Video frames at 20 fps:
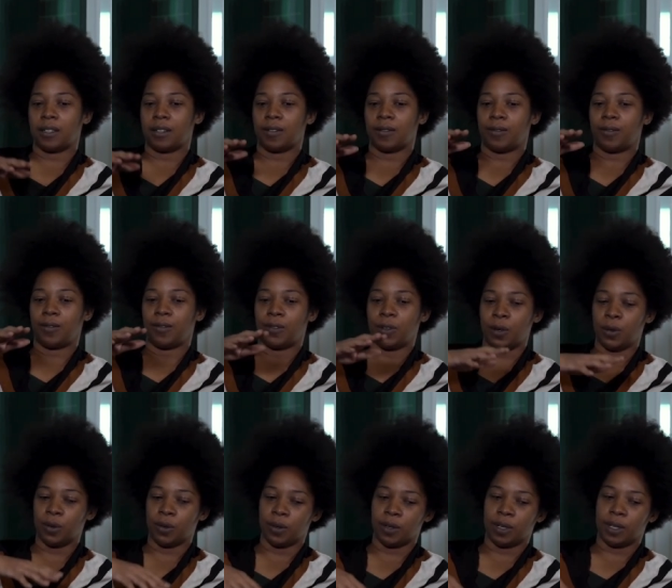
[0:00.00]

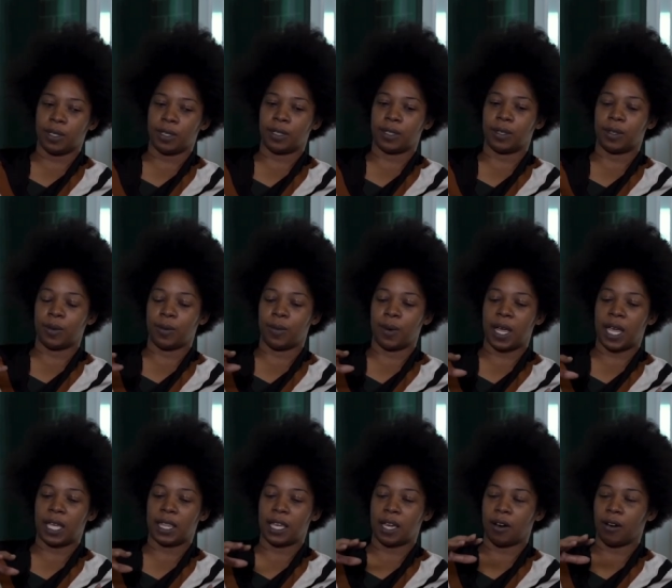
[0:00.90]
fuels the
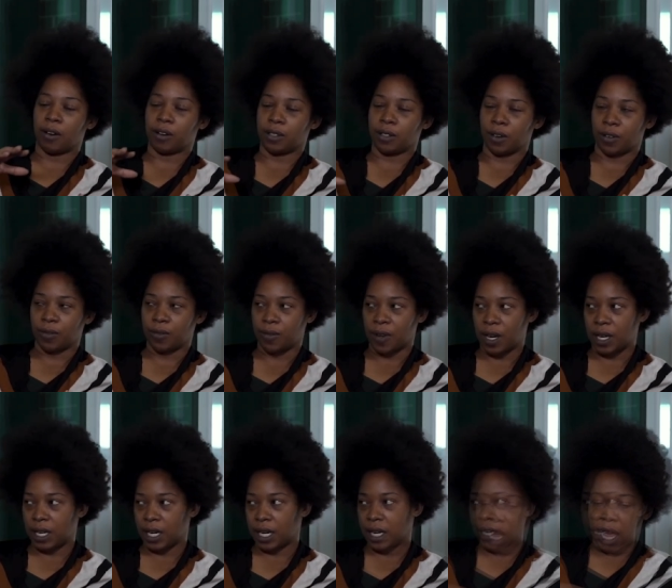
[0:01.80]
way that arts are
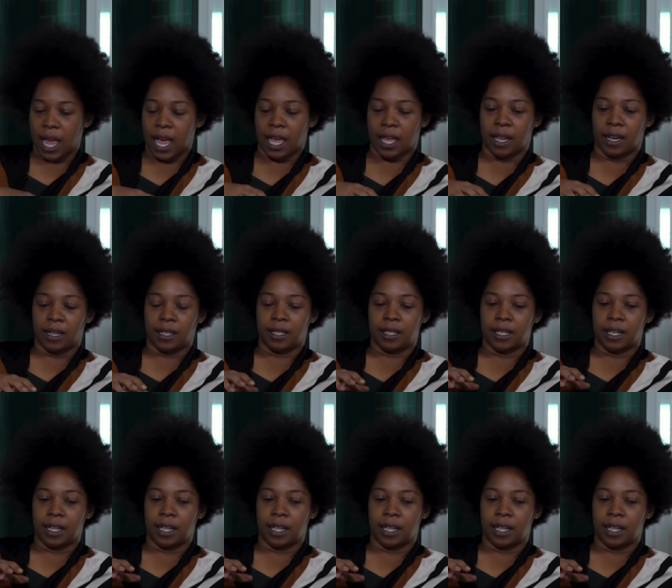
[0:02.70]
funded and